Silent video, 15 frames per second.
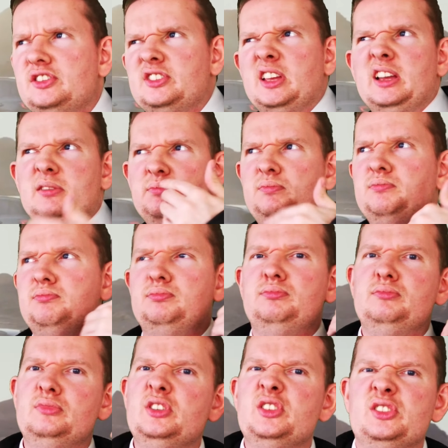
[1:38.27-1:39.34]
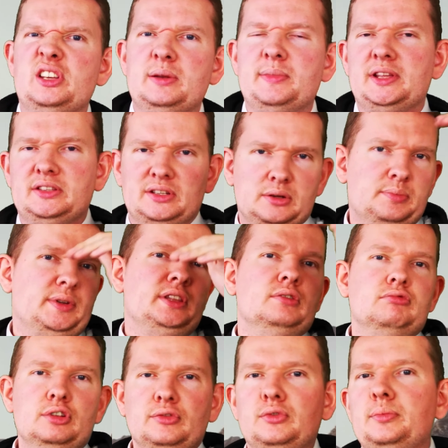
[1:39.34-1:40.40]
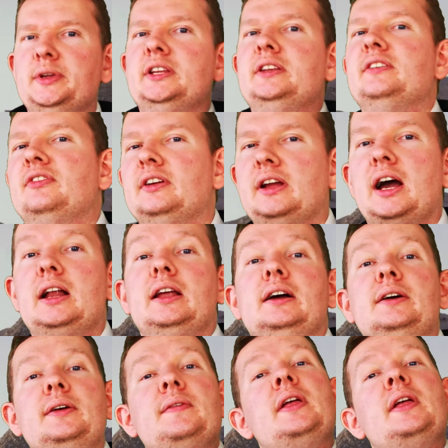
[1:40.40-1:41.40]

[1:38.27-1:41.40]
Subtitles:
So that usually means the roof will be a different colour,